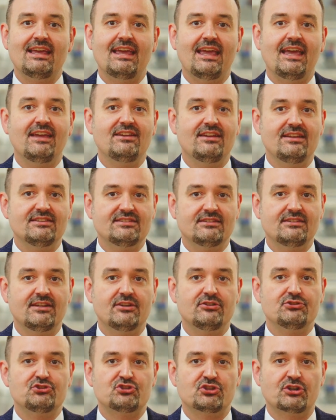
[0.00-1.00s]
and
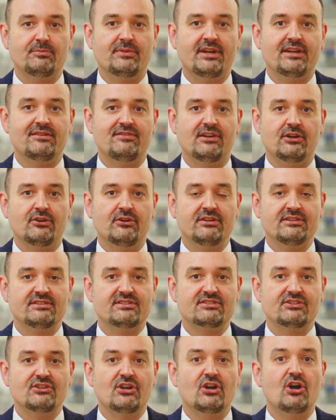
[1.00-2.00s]
incidental germline
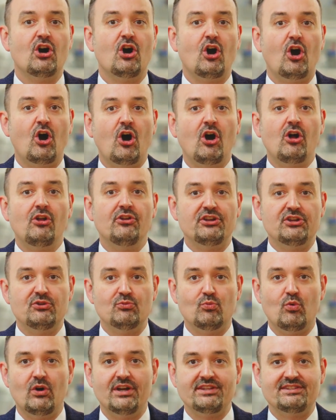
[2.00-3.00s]
variants, all
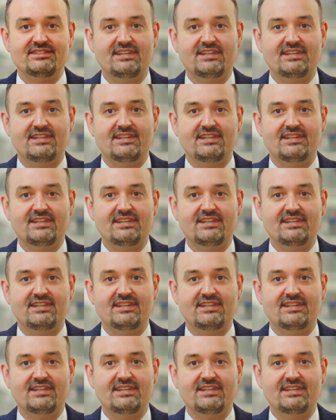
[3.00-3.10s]
in one